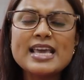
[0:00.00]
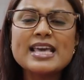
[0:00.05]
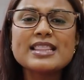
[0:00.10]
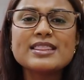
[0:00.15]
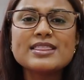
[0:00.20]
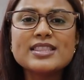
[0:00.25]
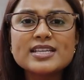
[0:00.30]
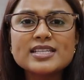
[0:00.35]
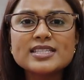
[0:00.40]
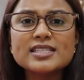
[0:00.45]

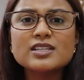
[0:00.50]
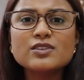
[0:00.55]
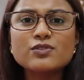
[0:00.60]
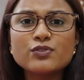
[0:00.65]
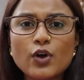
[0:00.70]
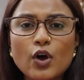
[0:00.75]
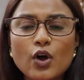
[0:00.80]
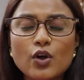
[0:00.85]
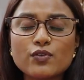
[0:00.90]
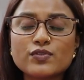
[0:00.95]
This
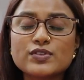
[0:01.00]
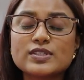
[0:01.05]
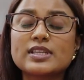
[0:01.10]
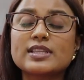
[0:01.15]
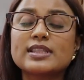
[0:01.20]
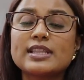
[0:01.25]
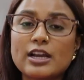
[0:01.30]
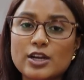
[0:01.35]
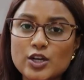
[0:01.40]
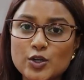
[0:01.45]
involves the
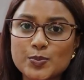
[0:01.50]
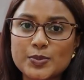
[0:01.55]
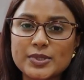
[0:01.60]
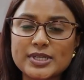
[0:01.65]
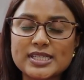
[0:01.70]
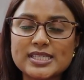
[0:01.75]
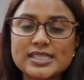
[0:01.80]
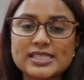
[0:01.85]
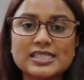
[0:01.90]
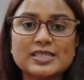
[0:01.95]

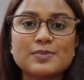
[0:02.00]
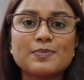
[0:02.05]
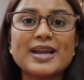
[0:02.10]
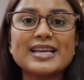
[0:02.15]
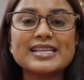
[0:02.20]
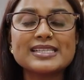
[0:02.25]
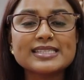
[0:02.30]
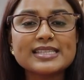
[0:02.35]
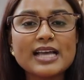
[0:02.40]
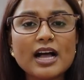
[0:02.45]
therapist,
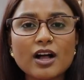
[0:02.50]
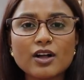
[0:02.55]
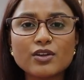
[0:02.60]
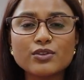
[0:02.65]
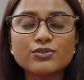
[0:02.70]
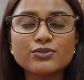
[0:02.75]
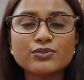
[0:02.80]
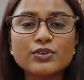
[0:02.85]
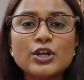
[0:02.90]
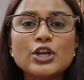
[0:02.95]

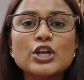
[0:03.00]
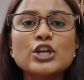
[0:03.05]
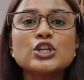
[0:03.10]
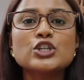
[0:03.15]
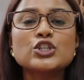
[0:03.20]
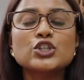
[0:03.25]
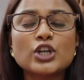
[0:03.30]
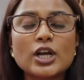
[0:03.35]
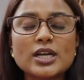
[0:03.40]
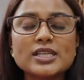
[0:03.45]
myself,
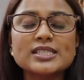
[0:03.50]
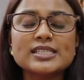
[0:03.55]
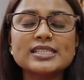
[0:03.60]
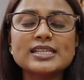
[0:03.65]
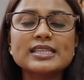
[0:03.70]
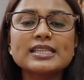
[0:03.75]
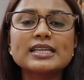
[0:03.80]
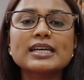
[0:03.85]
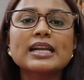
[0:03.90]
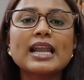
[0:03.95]

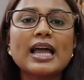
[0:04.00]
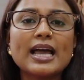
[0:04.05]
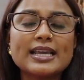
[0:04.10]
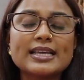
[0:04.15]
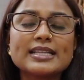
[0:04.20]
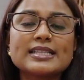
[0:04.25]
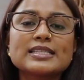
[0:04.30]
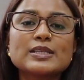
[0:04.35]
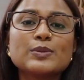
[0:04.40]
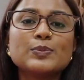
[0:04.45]
trusting the
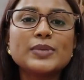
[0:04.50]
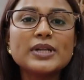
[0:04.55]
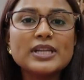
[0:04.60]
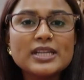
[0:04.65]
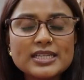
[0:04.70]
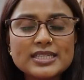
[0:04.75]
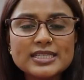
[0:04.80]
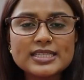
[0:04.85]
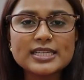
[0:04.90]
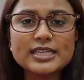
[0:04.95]
client's
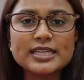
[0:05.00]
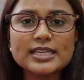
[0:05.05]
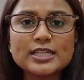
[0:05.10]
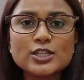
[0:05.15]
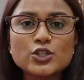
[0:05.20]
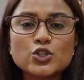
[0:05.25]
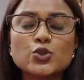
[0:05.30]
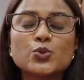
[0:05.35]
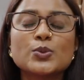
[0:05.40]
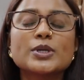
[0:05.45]
ability
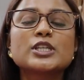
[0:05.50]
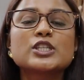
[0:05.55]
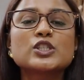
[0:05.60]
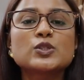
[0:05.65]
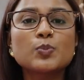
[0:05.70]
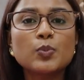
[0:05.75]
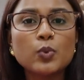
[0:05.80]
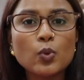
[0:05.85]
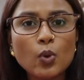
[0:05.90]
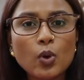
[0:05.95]
to
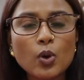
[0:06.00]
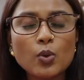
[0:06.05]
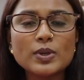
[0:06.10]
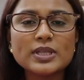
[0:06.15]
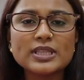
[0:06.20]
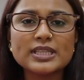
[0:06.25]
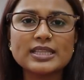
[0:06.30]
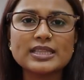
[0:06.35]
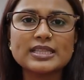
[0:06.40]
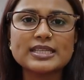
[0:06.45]
explore
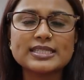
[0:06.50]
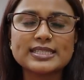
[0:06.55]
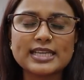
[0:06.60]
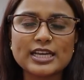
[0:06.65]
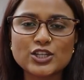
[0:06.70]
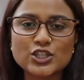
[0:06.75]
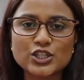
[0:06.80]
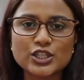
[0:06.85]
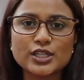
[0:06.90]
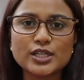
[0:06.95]
within the
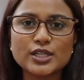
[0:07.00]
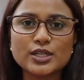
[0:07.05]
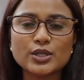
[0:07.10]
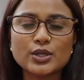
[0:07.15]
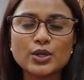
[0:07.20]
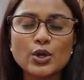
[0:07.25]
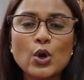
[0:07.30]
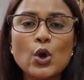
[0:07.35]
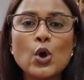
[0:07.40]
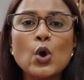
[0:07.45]
session,